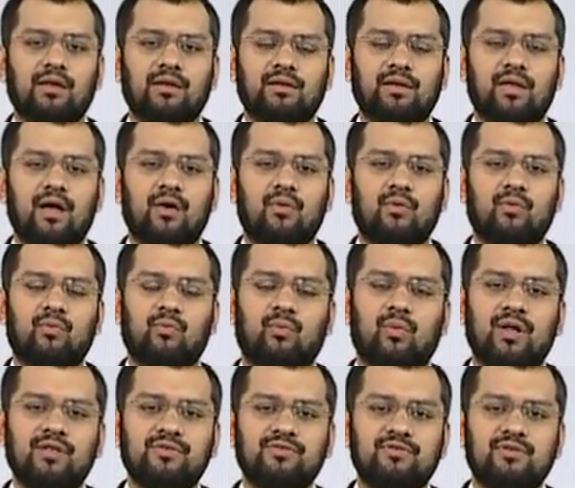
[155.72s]
Now,
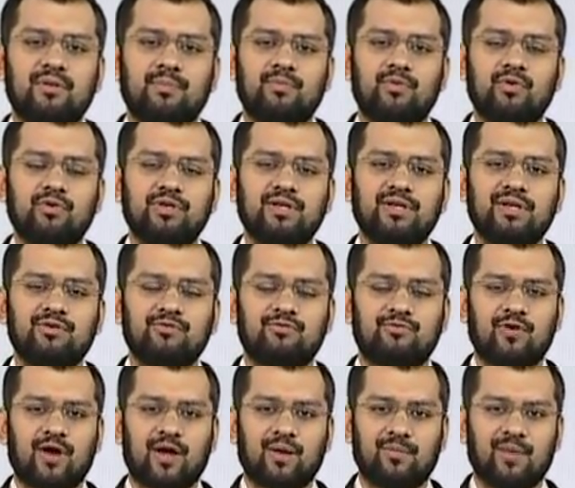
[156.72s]
once the protein is
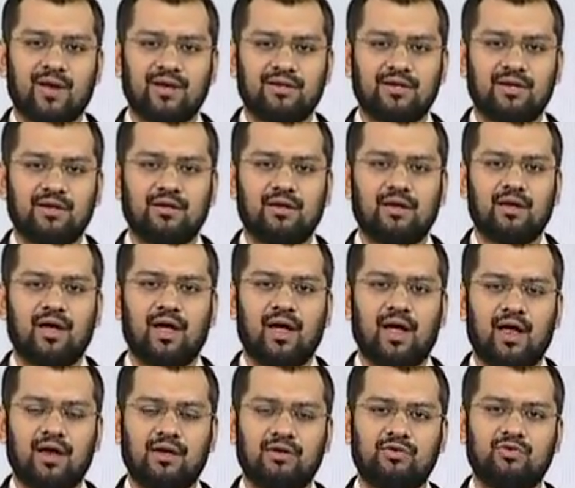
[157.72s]
fragmented
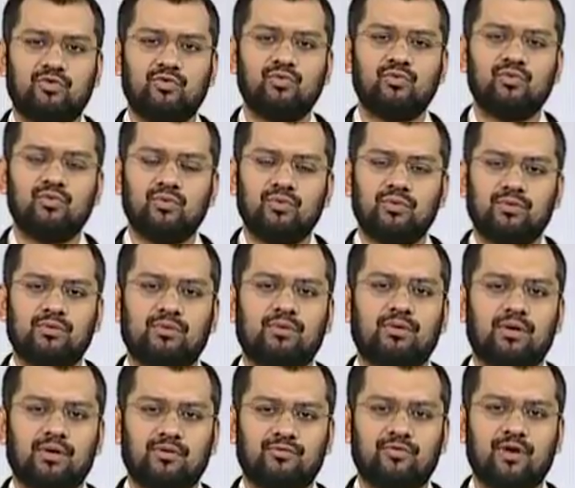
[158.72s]
and two
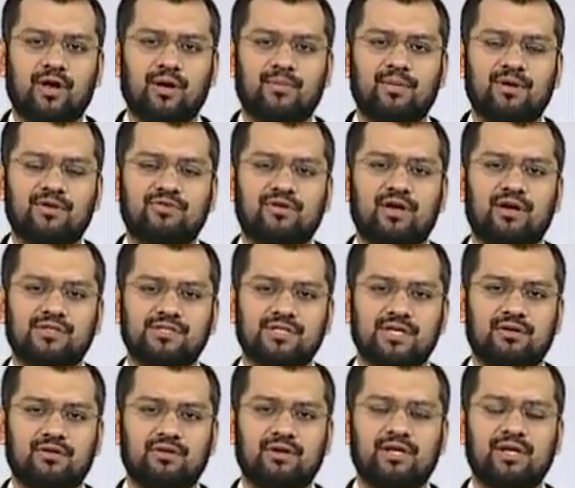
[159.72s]
fragments are
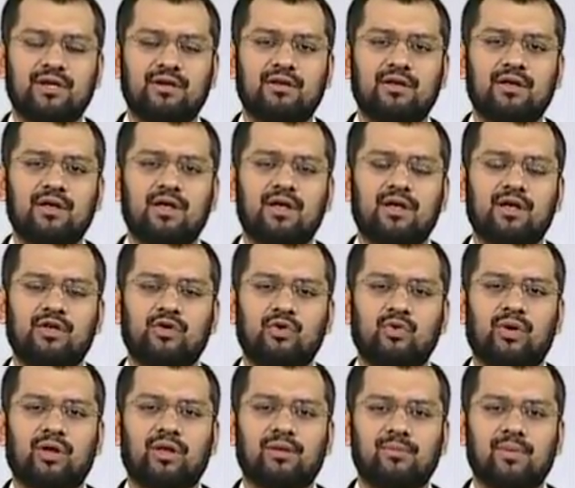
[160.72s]
generated,
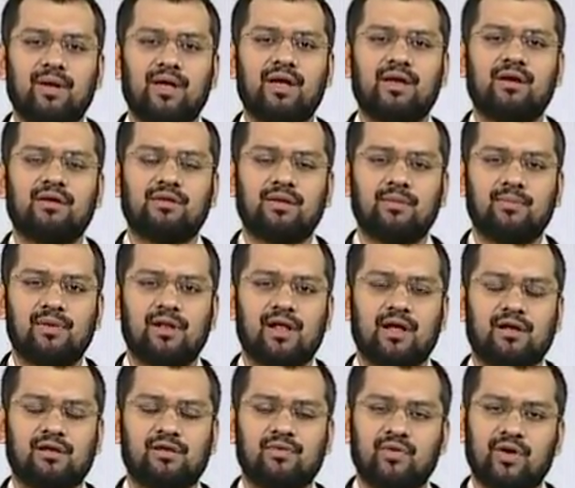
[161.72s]
you can measure the
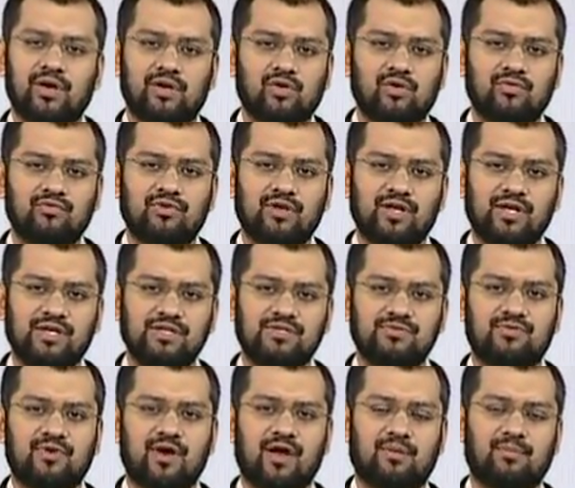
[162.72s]
molecular weight of
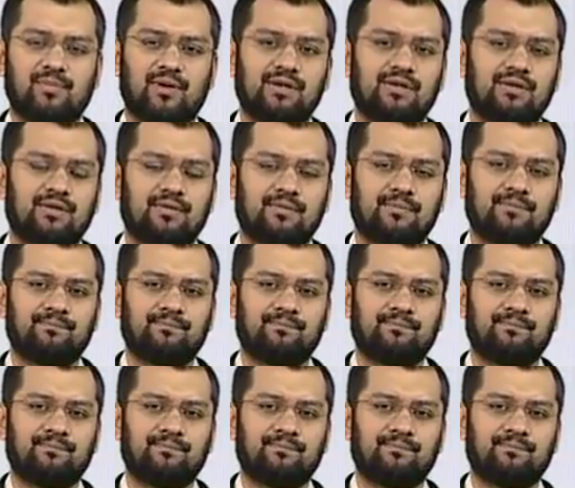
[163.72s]
each fragment.